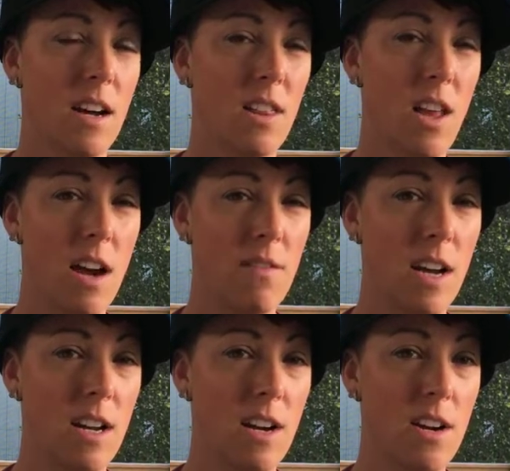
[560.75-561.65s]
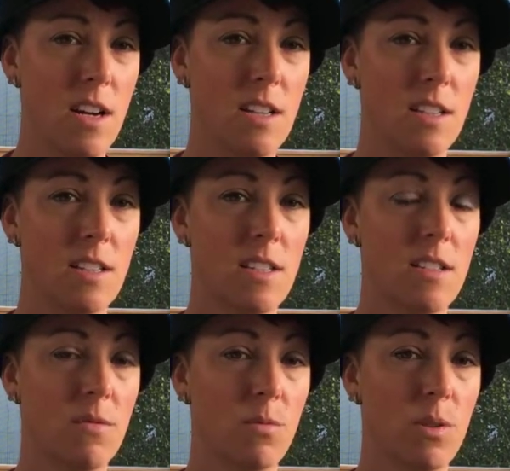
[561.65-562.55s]
A lot of
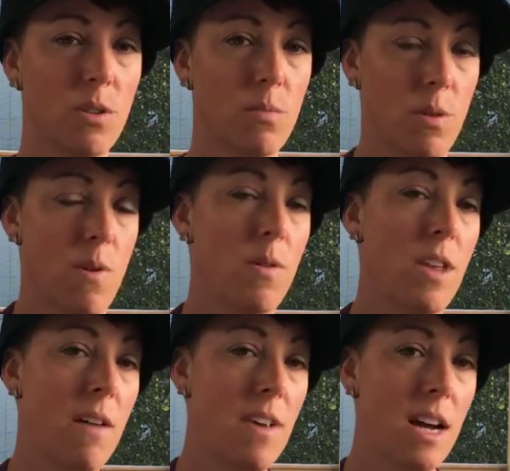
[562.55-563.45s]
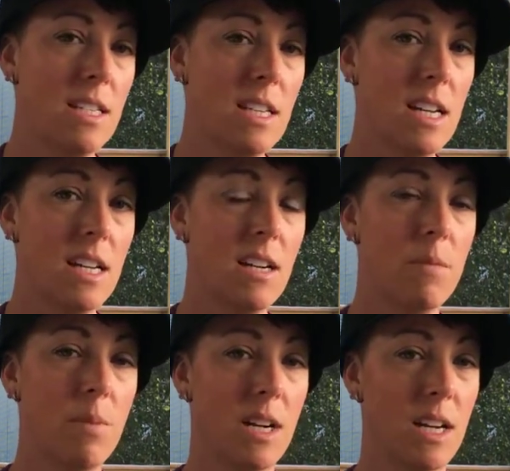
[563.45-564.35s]
veterinarians will promote that vaccine,
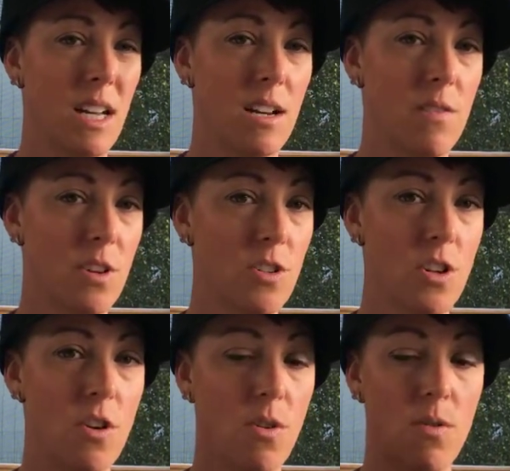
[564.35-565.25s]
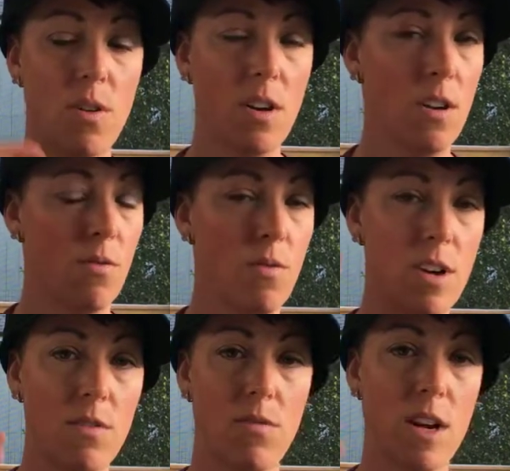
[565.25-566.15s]
but again, if there's no
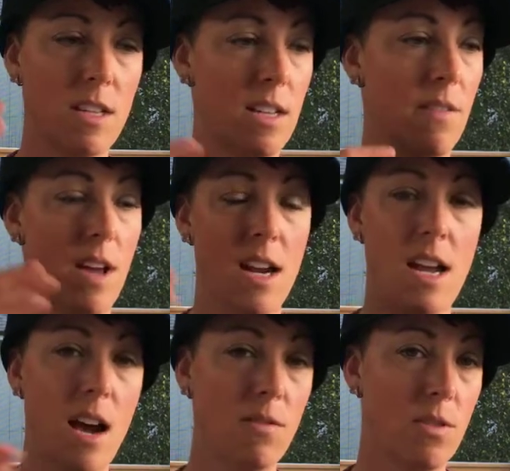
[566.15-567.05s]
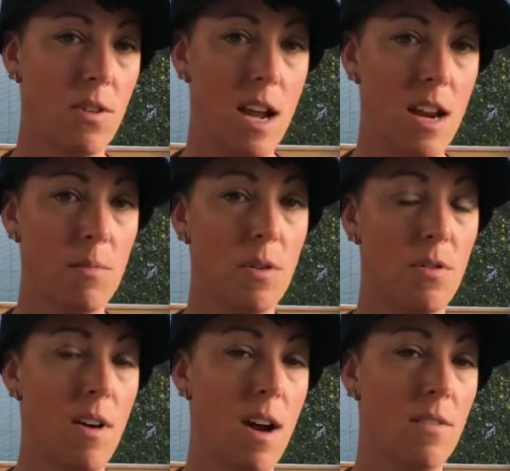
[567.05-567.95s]
real risk of any outdoor
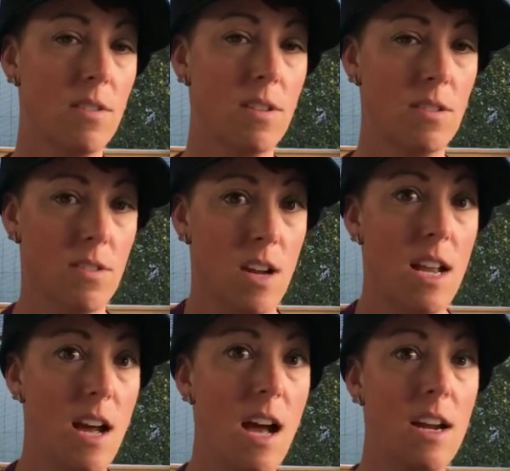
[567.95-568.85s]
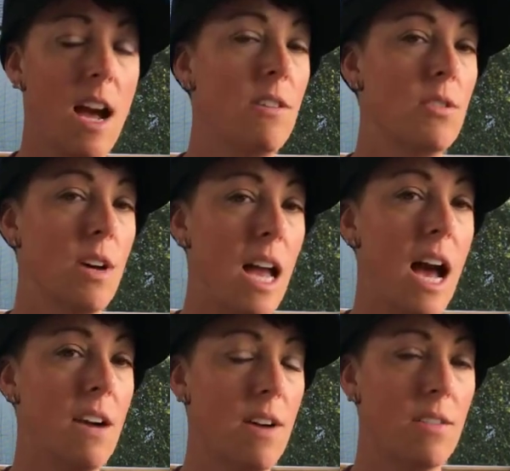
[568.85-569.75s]
animal around, any outdoor
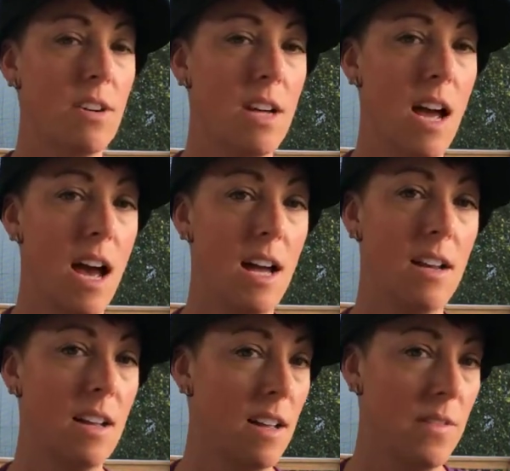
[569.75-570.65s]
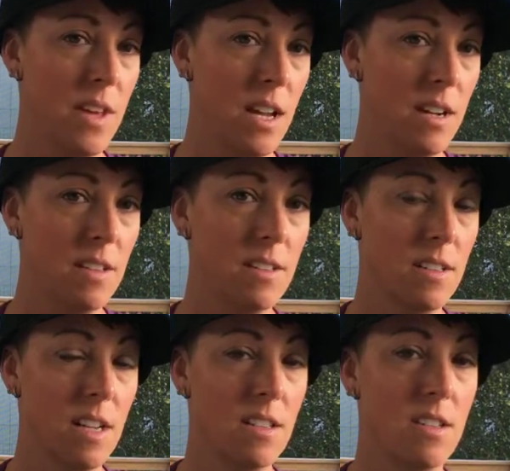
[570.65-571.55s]
cat around your cat, then
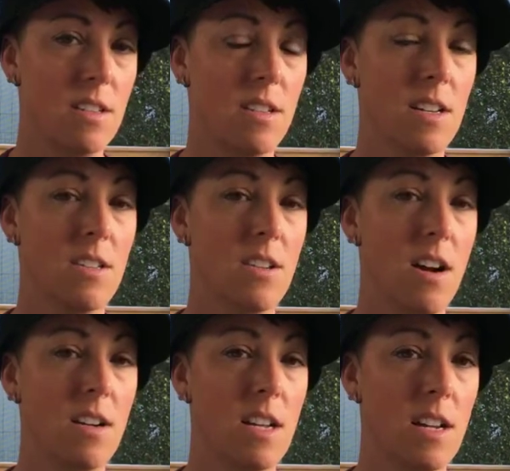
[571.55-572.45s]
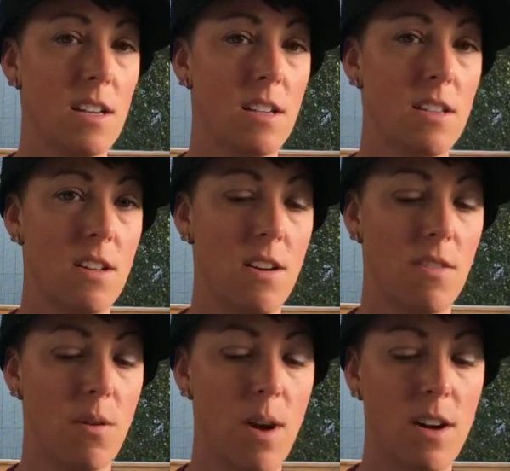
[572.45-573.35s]
it's not needed, it's not
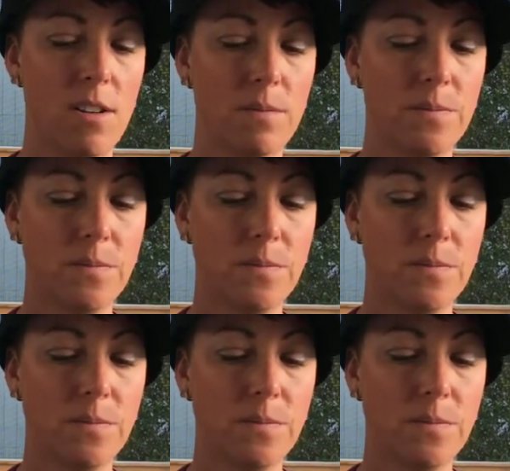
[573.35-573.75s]
required.